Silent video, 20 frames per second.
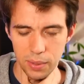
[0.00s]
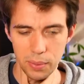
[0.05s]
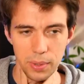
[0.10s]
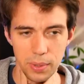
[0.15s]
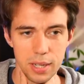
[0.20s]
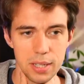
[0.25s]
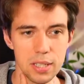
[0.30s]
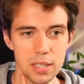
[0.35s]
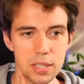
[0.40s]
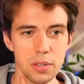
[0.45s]

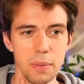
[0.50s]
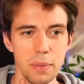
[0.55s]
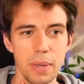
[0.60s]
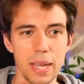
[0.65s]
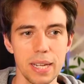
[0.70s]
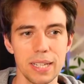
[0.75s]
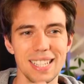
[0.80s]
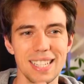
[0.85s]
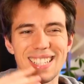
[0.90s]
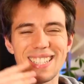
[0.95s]
was to
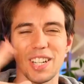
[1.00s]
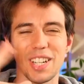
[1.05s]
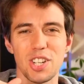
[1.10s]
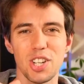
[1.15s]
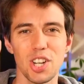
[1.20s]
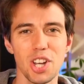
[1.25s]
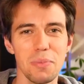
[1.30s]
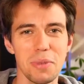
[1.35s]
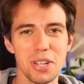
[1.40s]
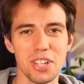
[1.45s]
make this the
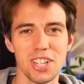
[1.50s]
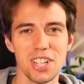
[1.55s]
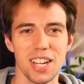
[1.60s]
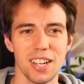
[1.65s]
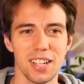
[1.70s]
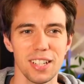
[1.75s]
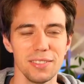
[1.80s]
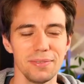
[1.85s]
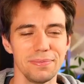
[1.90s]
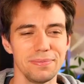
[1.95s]
German
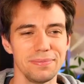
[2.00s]
channel.